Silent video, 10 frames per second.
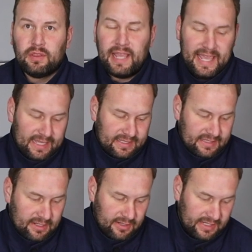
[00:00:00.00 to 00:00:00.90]
lengths
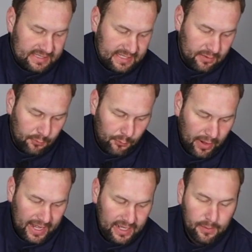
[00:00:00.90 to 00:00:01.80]
that are gonna sit
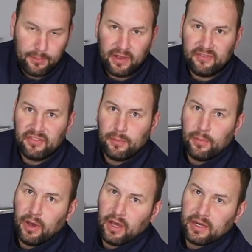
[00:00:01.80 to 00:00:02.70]
right above the
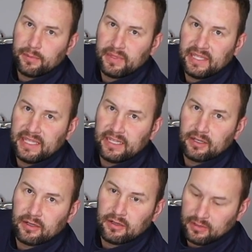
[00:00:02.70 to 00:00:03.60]
bottom
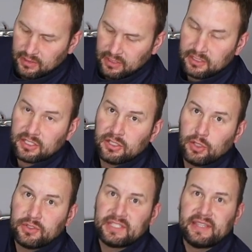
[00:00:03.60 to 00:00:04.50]
here to
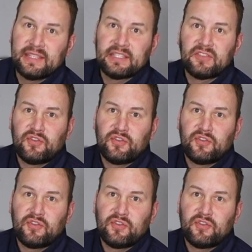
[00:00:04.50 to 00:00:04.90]
close in this